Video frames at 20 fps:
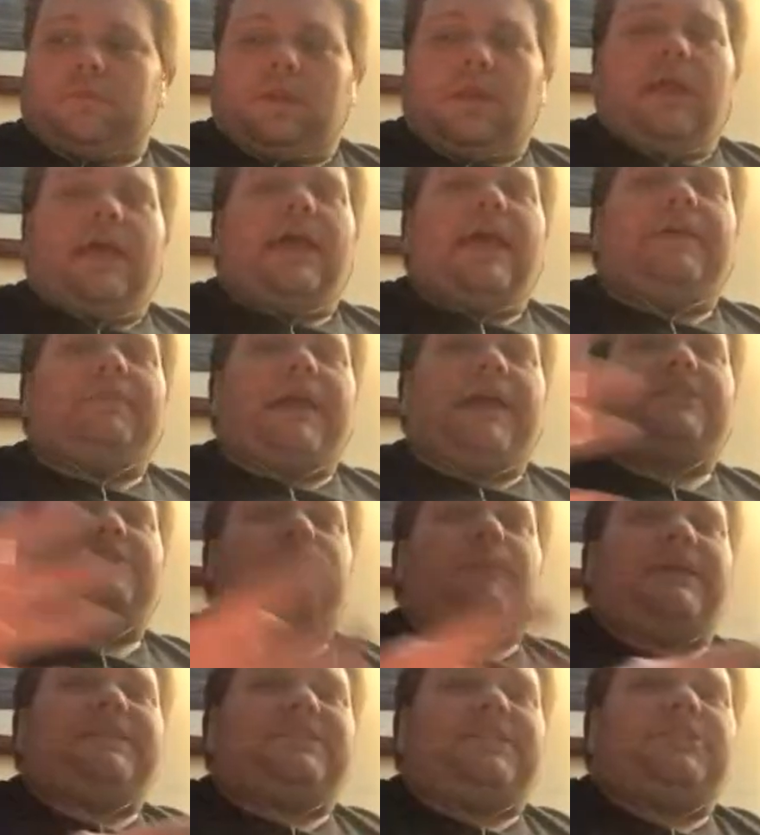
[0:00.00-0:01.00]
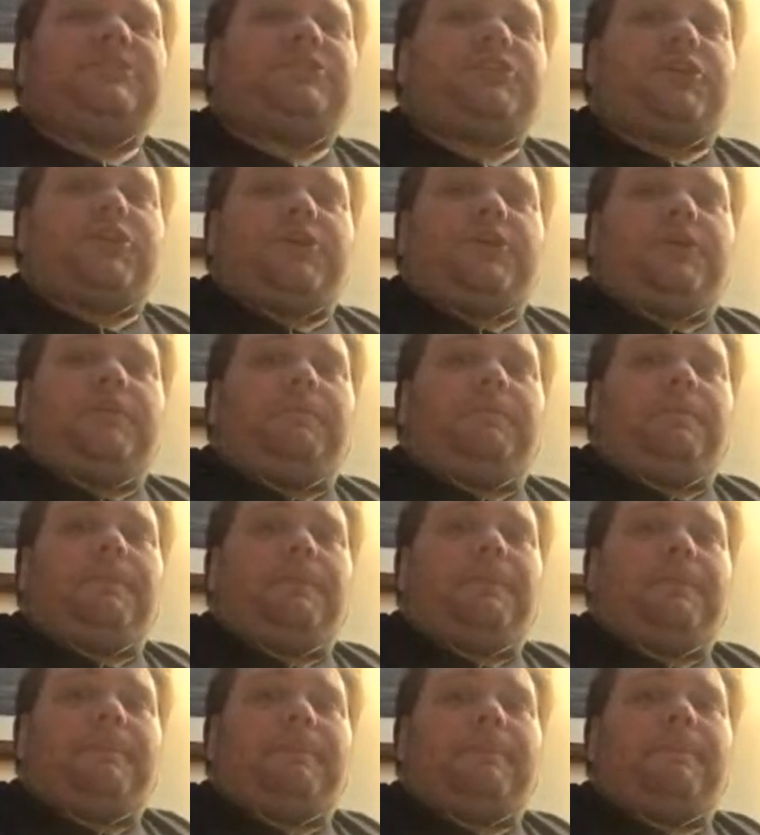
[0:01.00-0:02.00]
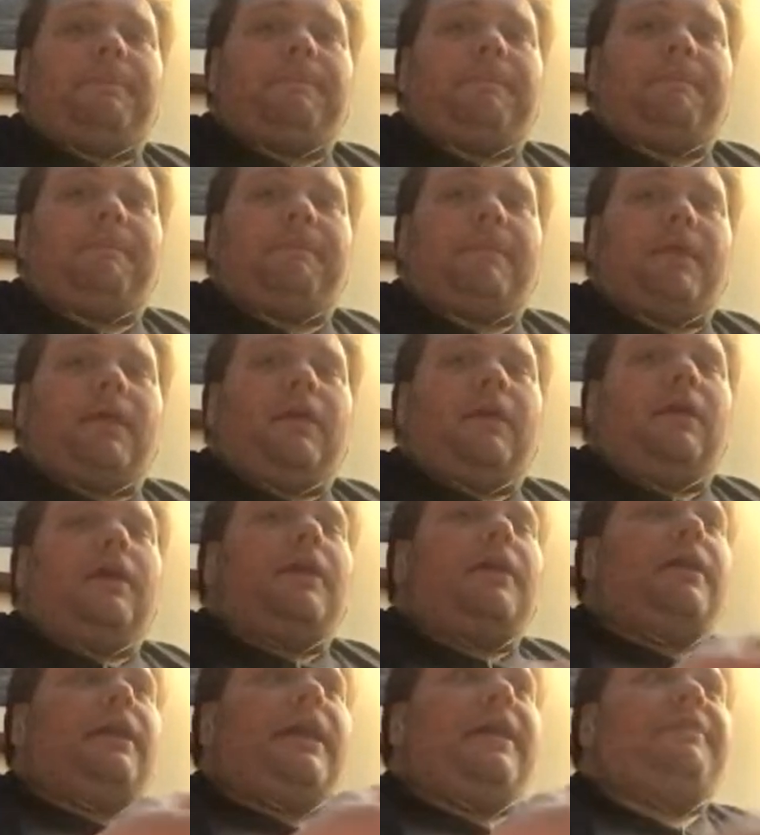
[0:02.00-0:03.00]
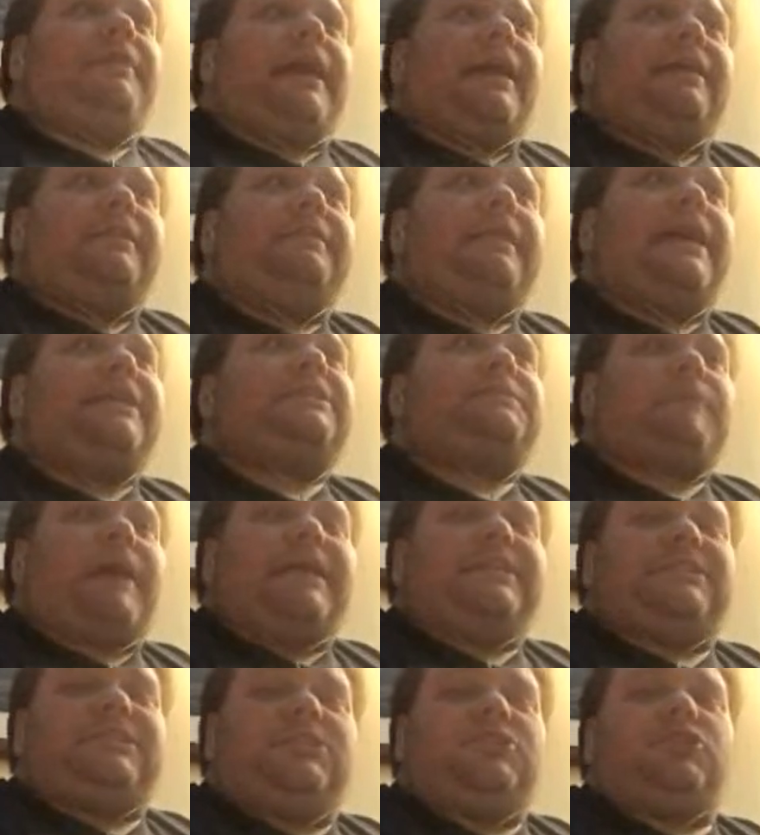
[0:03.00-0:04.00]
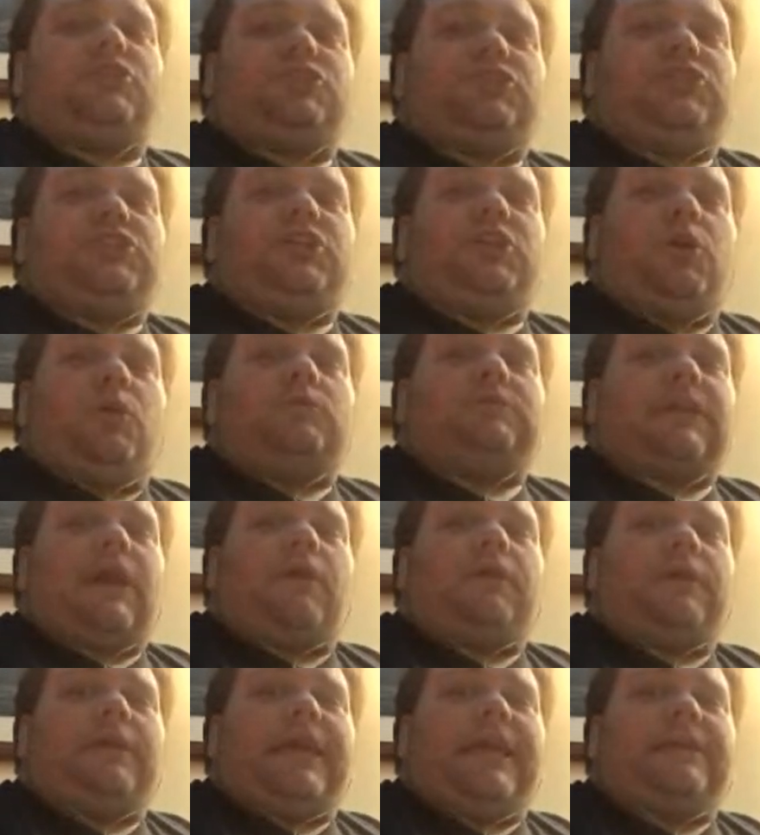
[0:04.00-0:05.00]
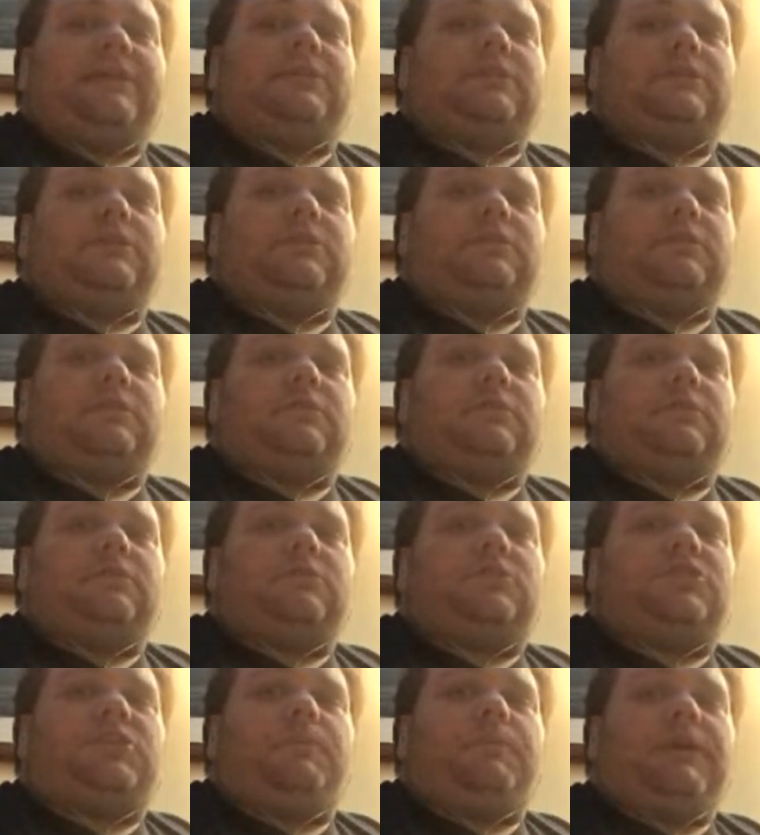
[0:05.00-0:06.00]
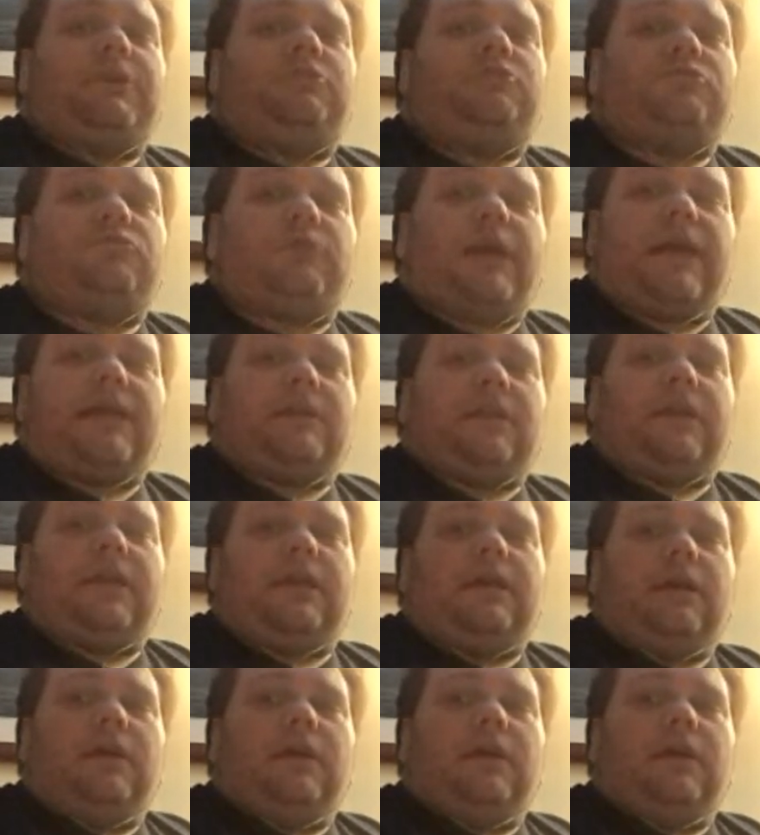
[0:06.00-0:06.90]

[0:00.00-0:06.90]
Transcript: They can teach my sister. To who you are, right? And that's my sister. She knows how to get to me directly.